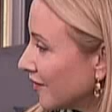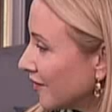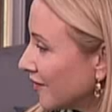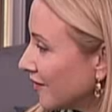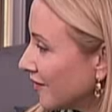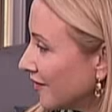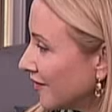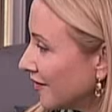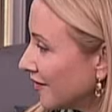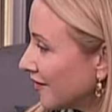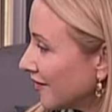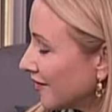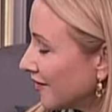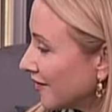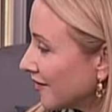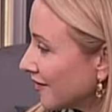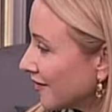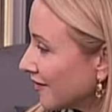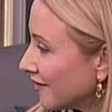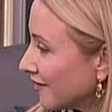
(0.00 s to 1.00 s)

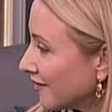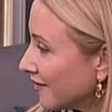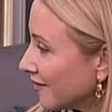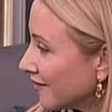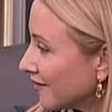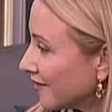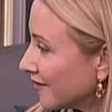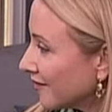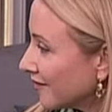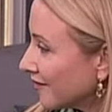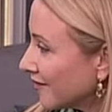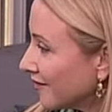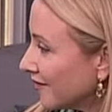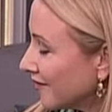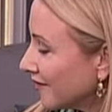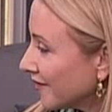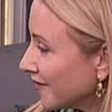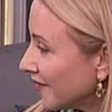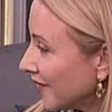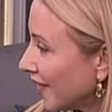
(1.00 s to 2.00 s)

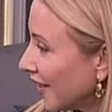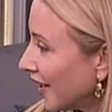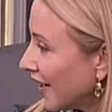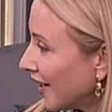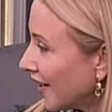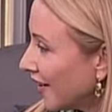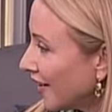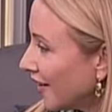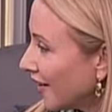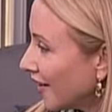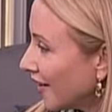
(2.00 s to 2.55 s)
(silent)